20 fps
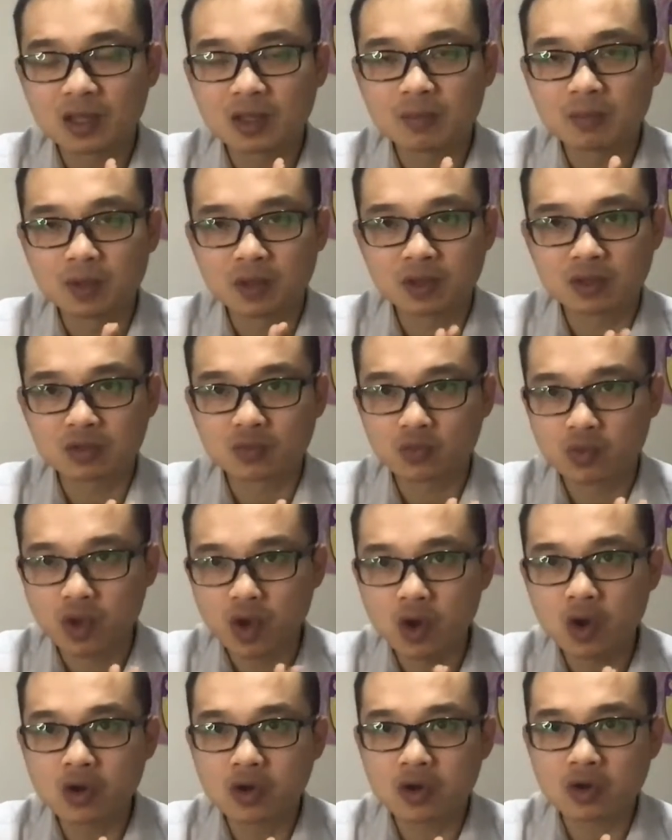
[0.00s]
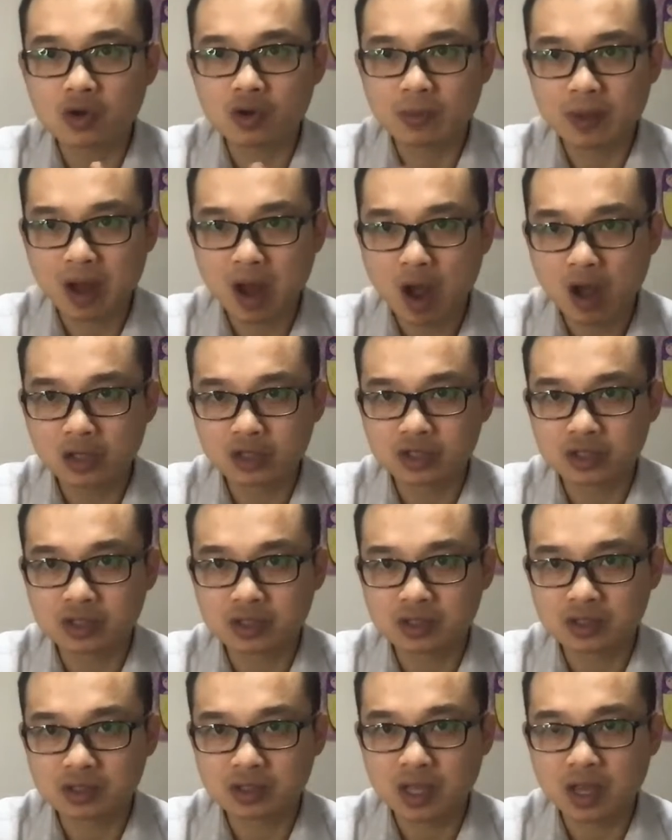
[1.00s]
Because we all know about
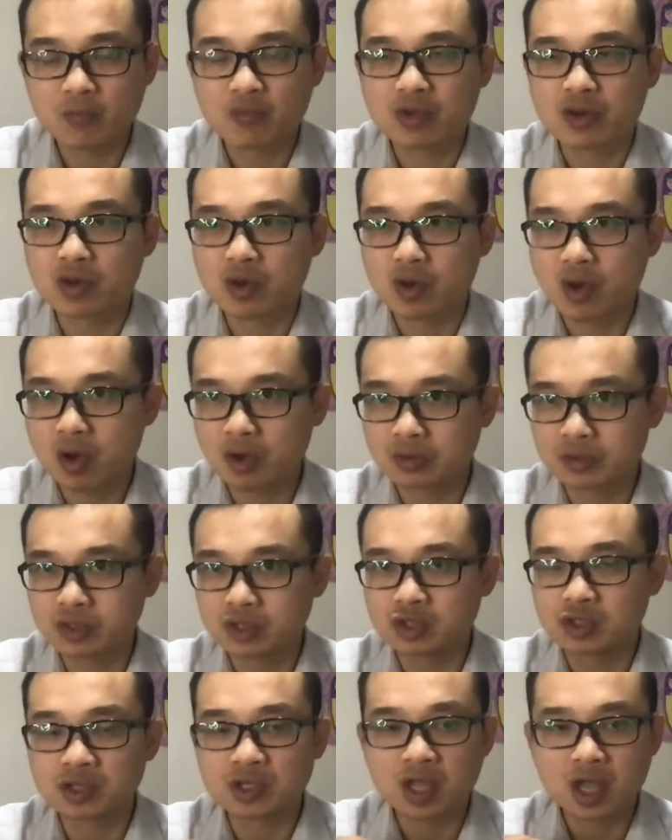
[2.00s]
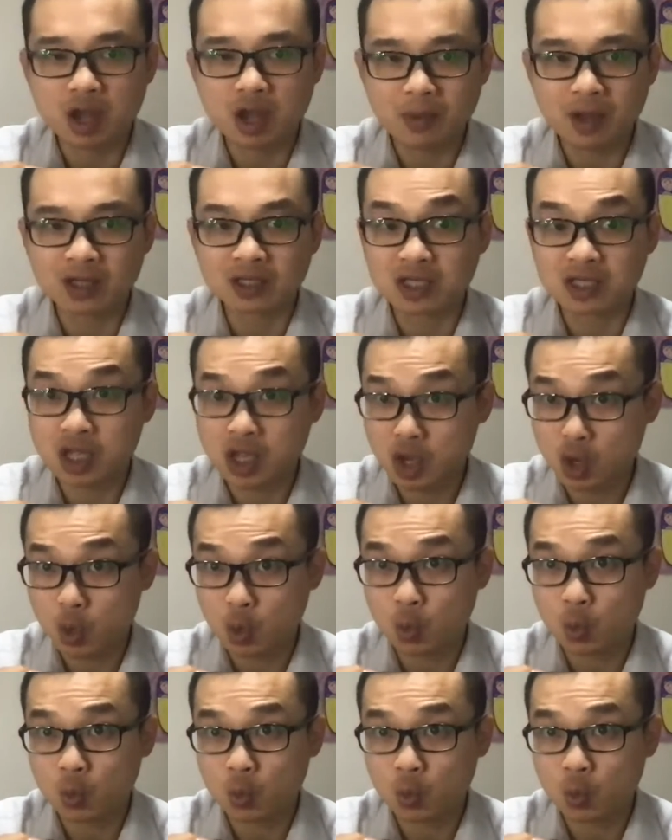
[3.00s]
oxygen, and we know oxygen help us heal.